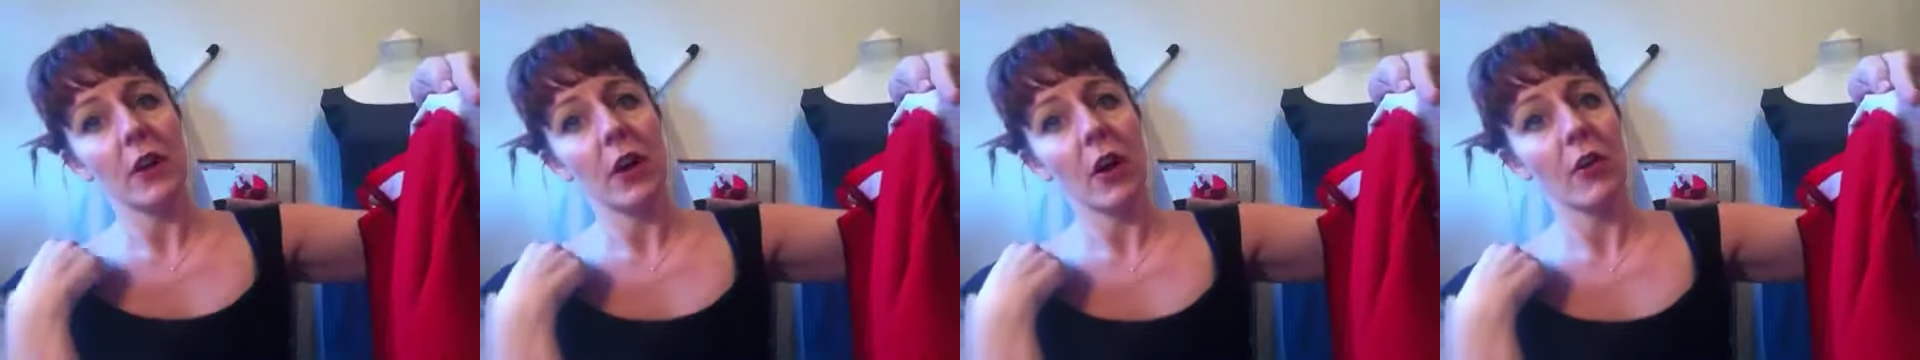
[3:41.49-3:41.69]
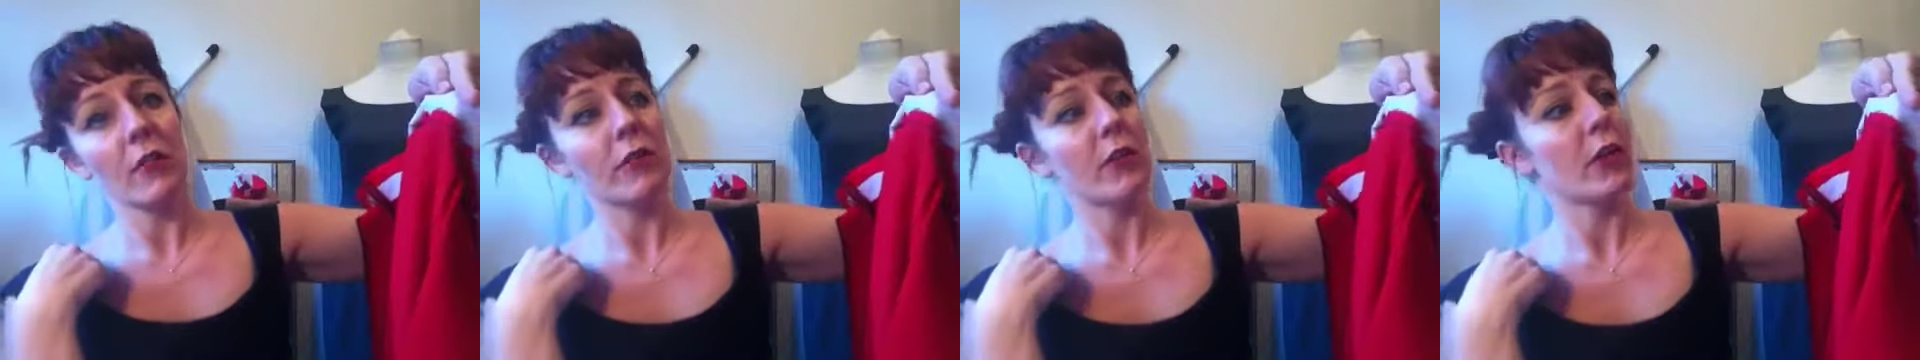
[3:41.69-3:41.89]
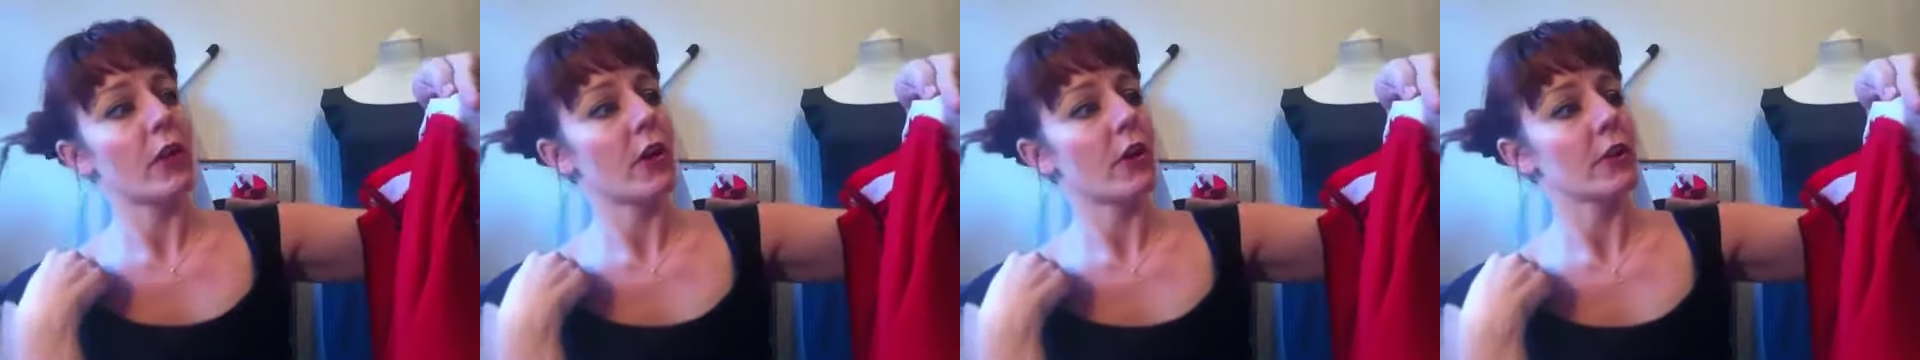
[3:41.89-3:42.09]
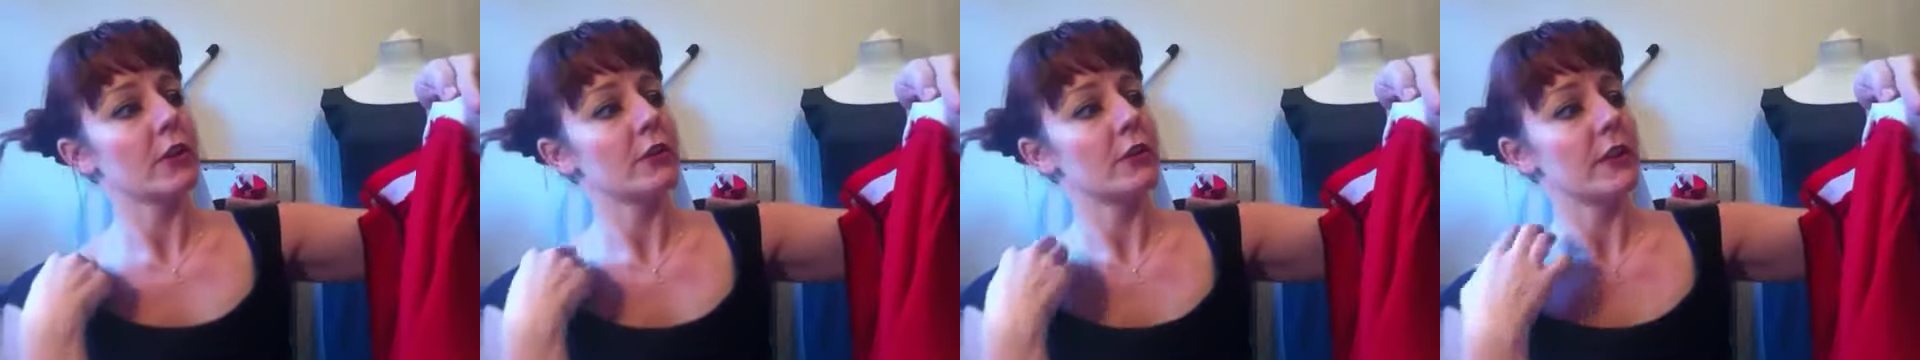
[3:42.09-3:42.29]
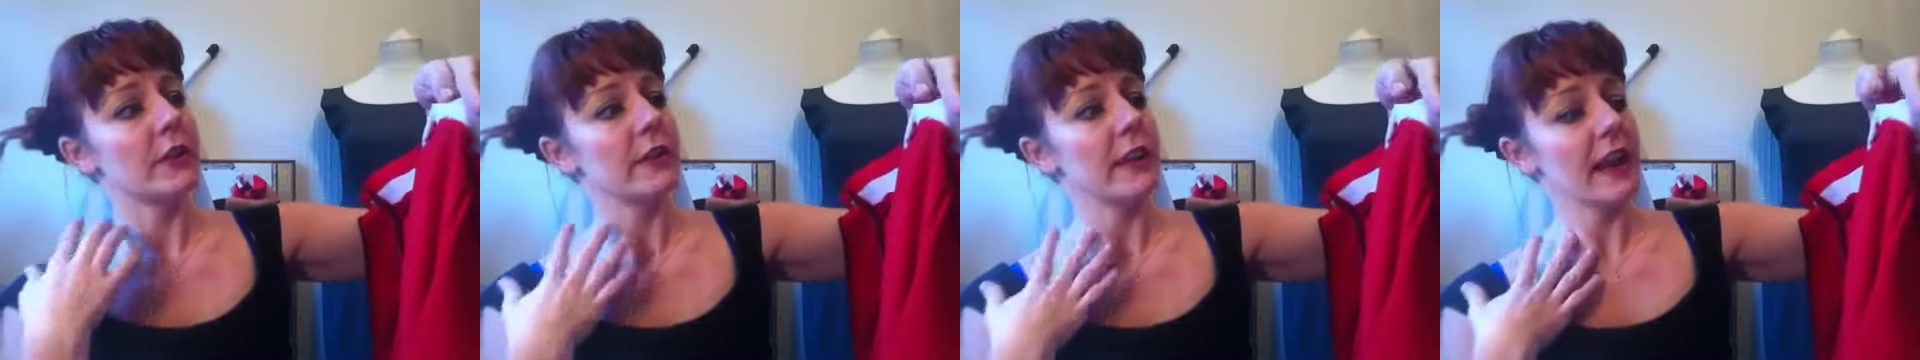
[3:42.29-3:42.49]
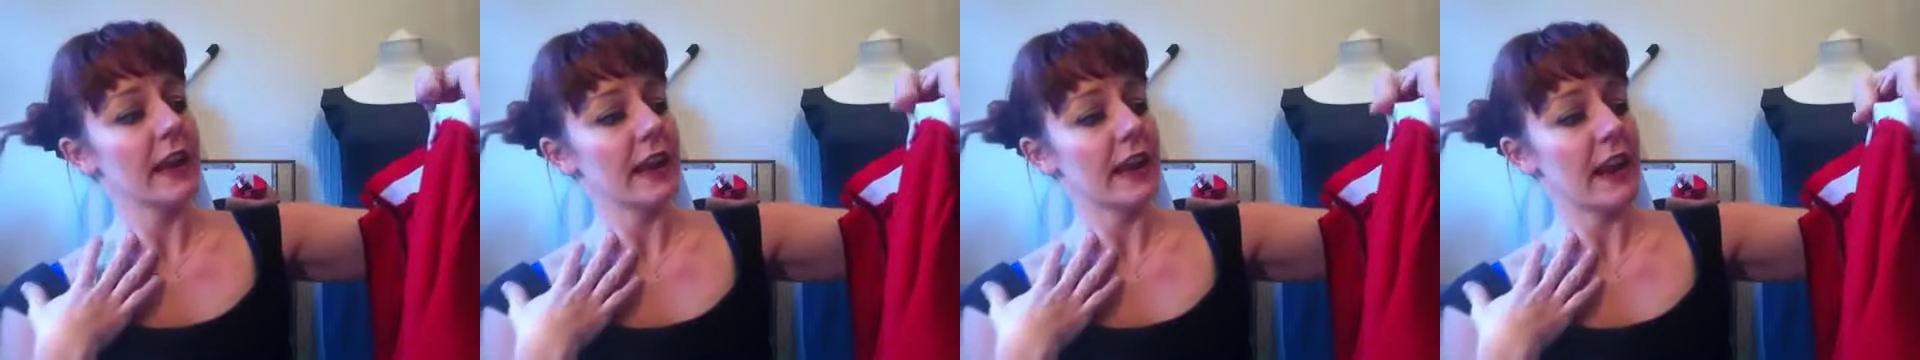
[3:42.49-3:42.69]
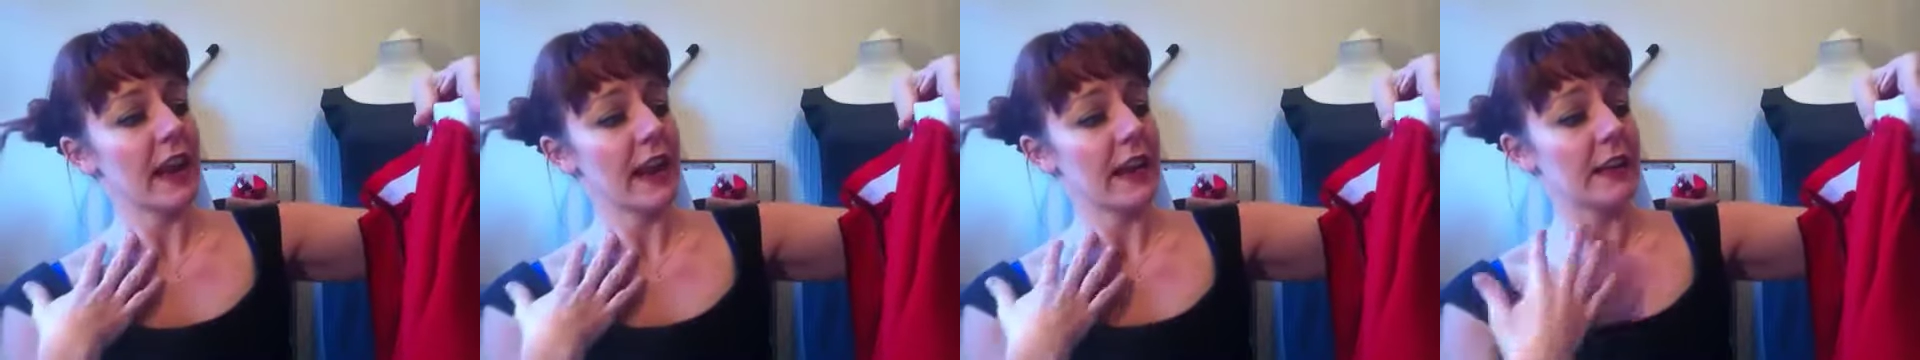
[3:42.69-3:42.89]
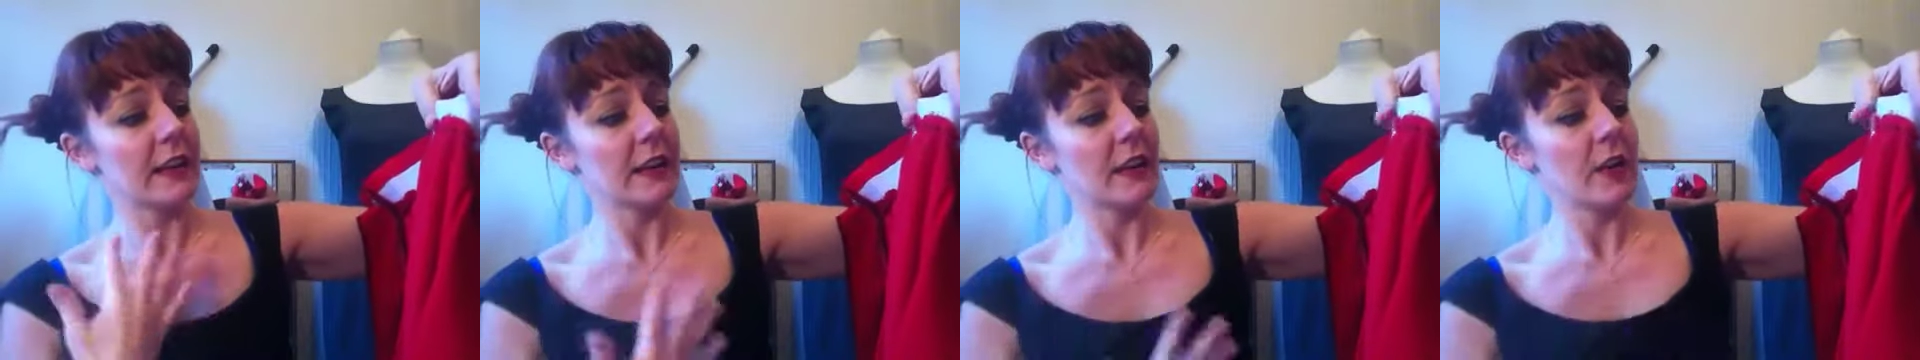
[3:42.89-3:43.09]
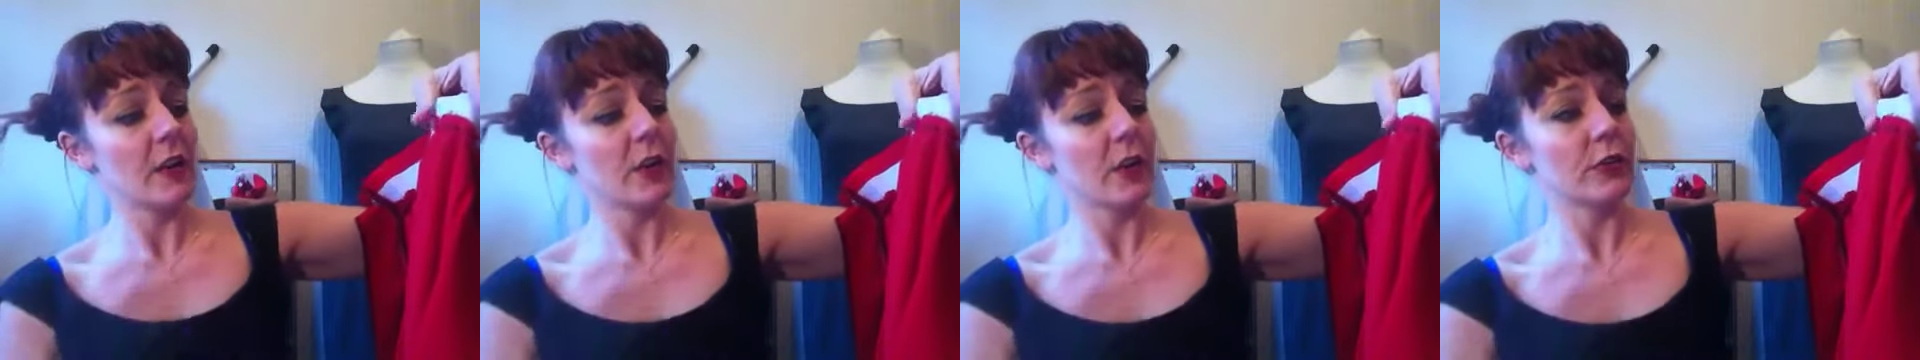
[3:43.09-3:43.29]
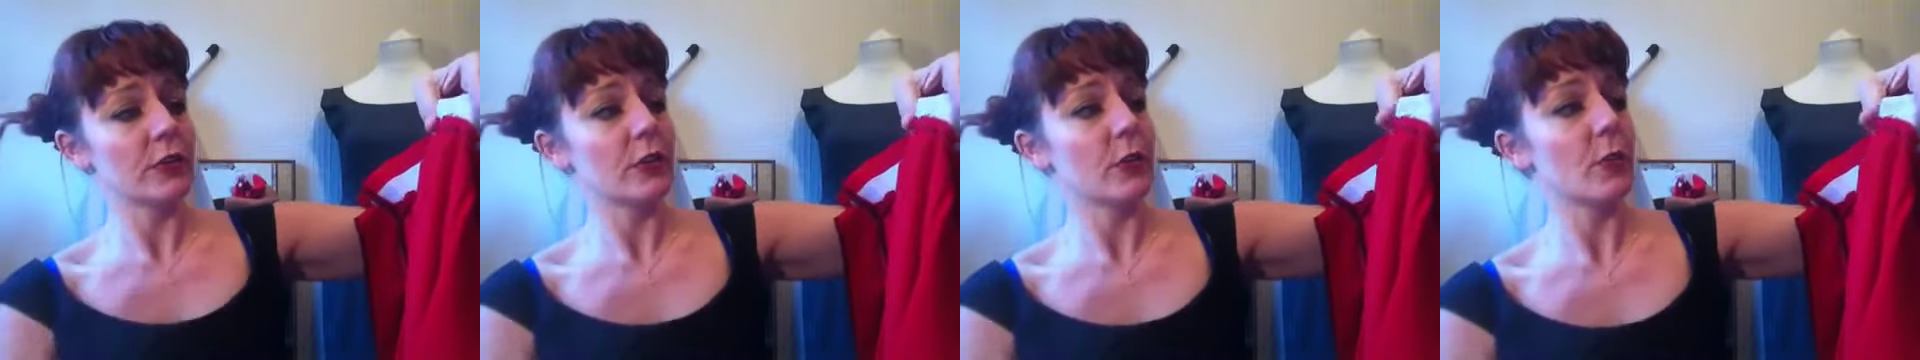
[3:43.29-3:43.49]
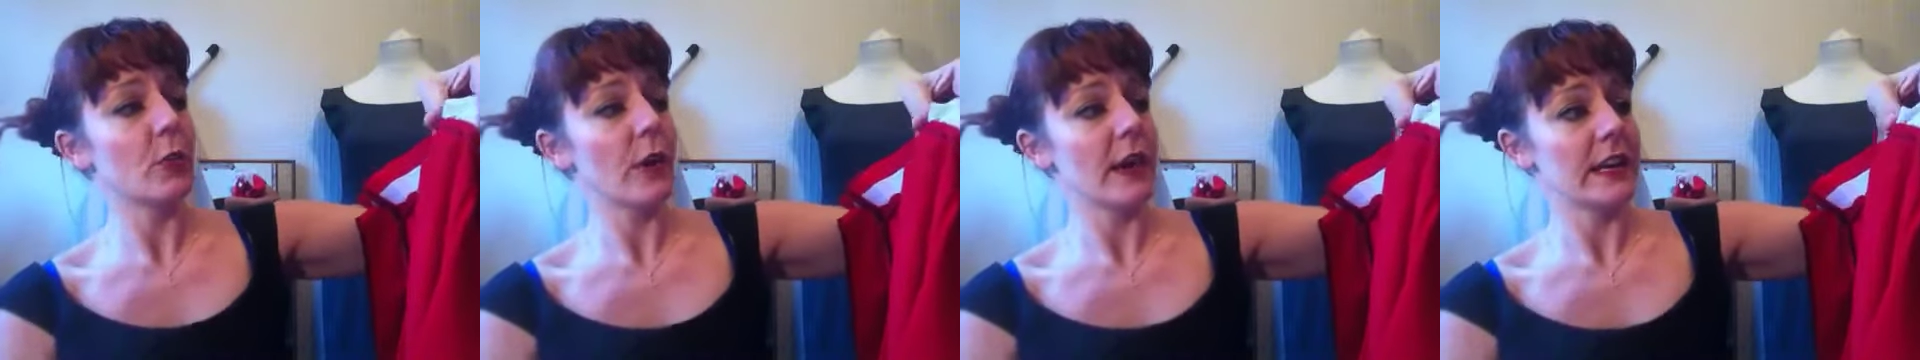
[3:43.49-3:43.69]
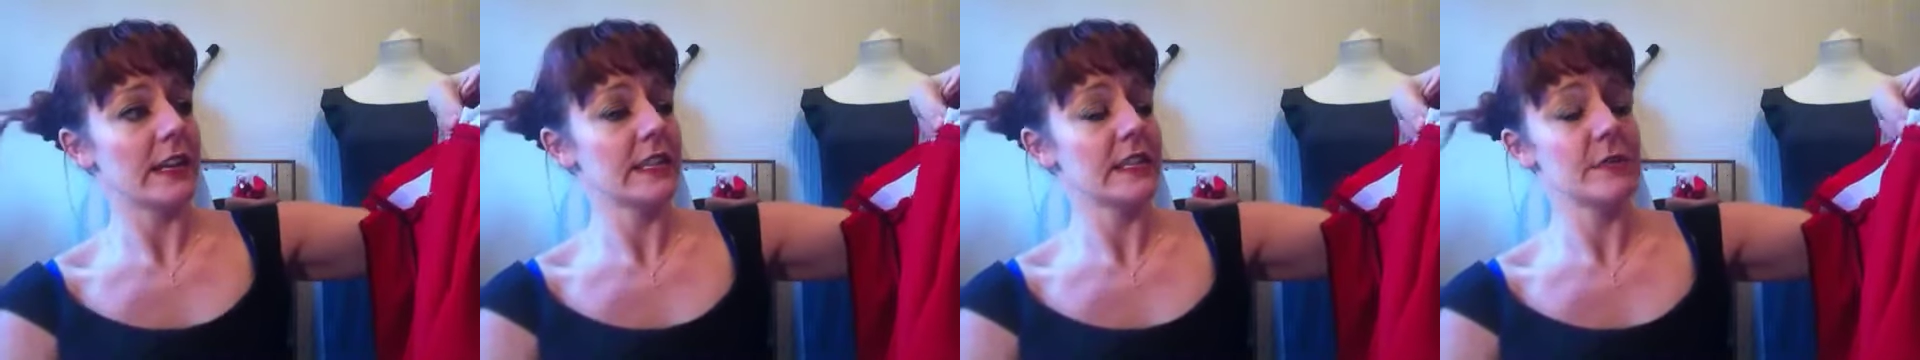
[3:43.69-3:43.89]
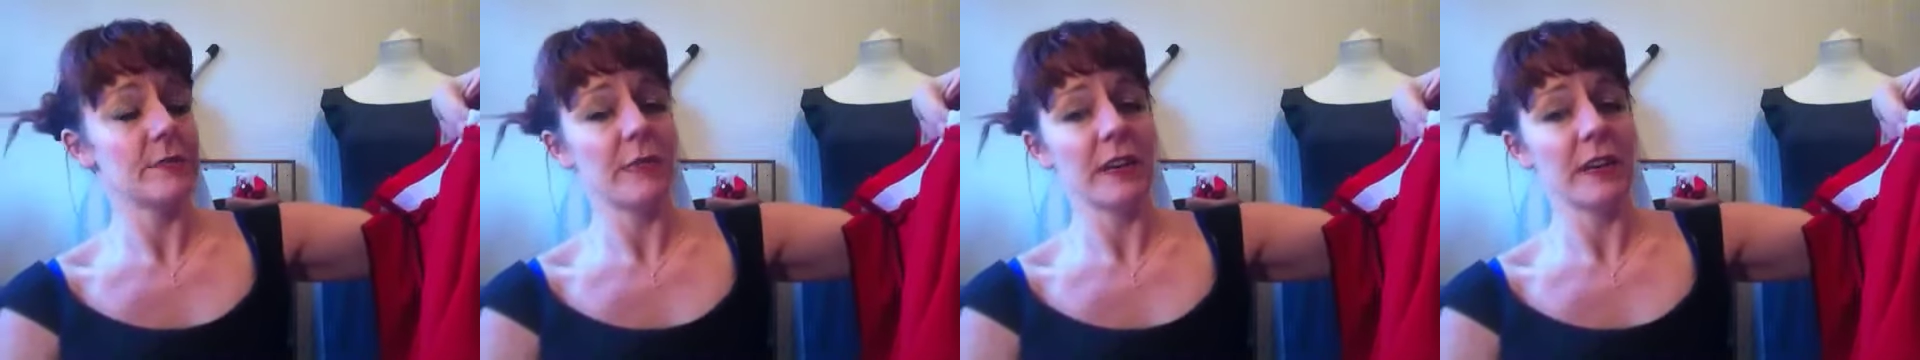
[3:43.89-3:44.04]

overlock the neckline or the waist,